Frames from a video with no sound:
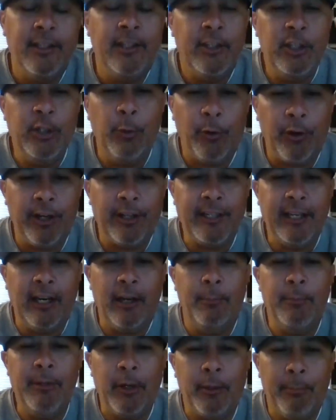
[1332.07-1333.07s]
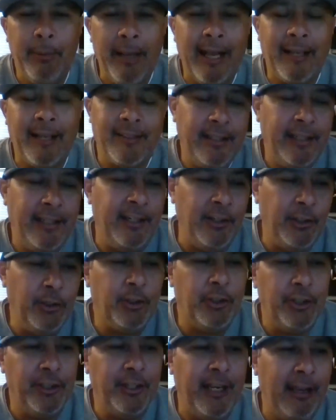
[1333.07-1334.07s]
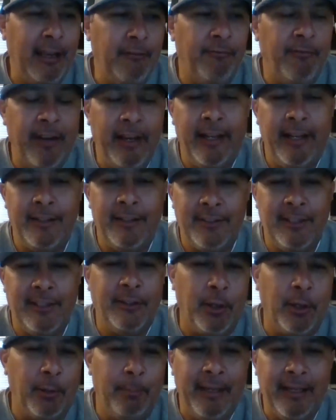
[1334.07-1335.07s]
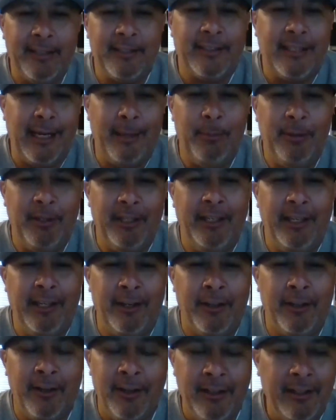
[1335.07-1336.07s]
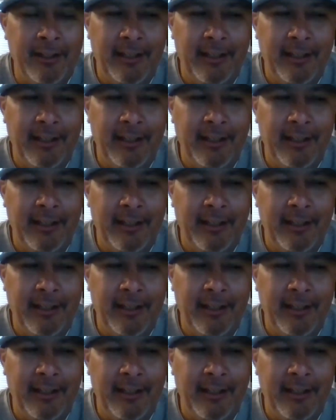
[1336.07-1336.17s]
you were going to tell Muir and Pasadena you couldn't have fans in their biggest game of the year.